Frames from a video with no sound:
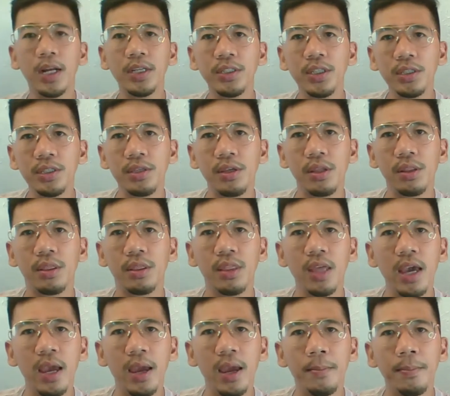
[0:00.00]
process
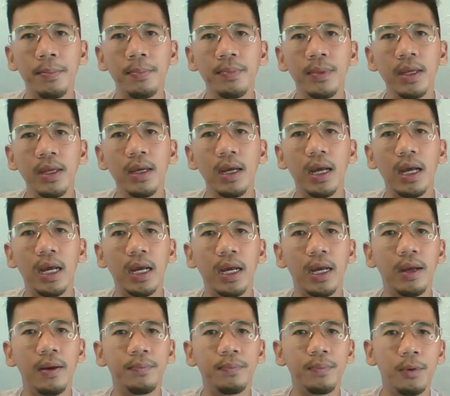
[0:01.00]
them
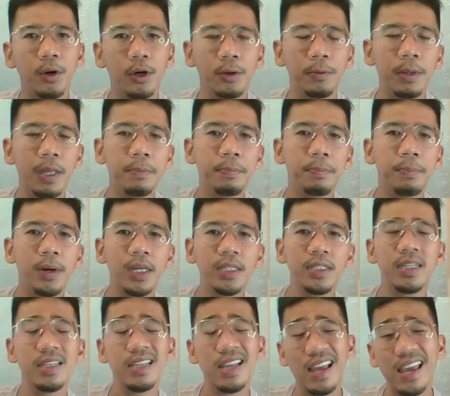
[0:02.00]
and
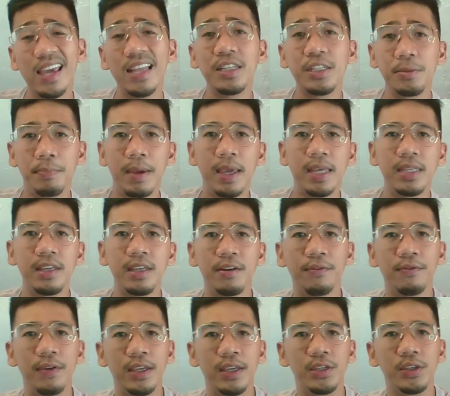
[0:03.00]
process its
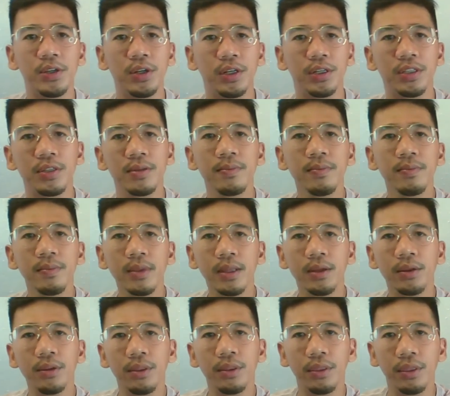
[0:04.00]
basic features.
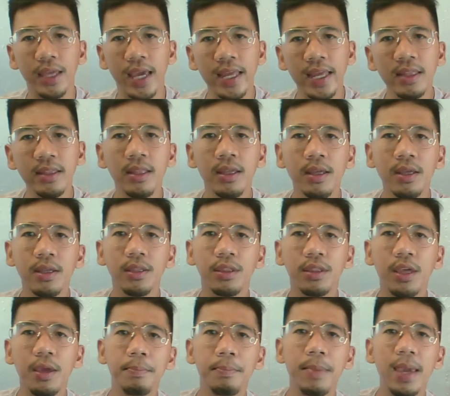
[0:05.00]
Then
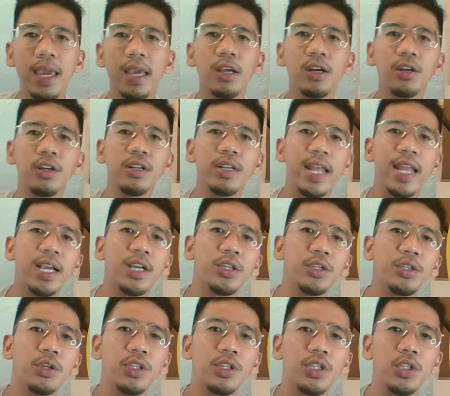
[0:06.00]
they make
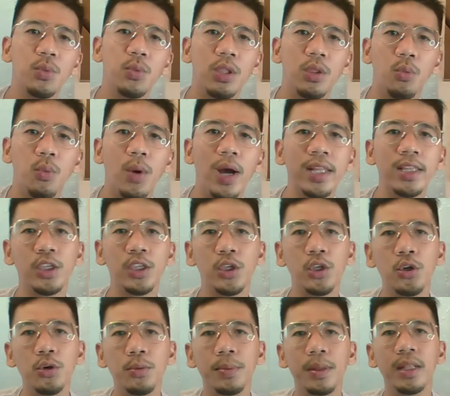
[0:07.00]
connections with what
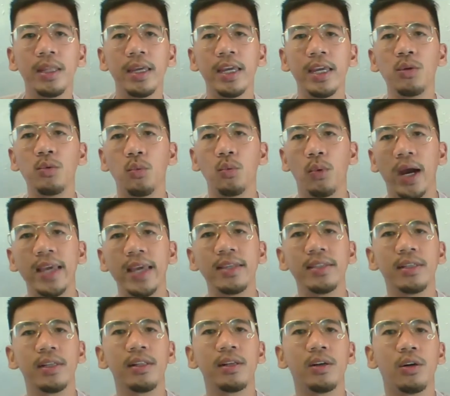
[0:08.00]
Hubel and
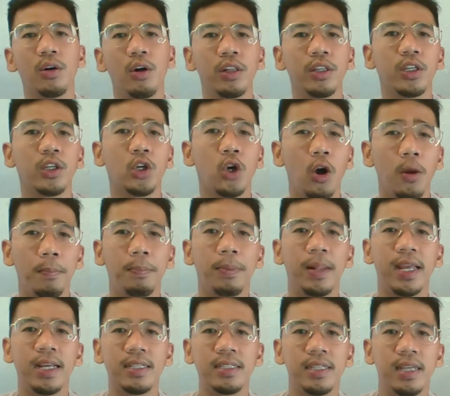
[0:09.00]
Wiesel called
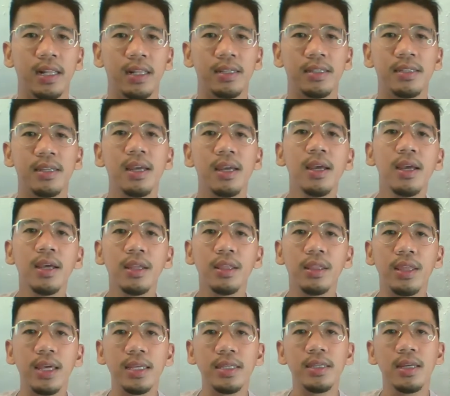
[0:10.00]
complex cells.
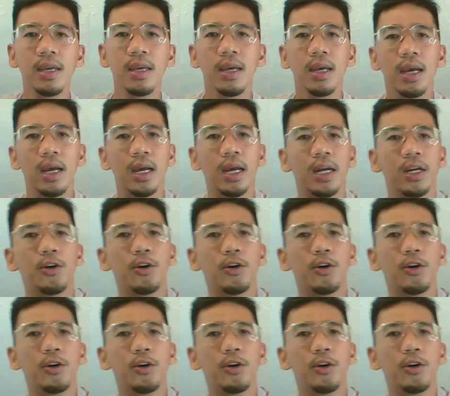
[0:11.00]
This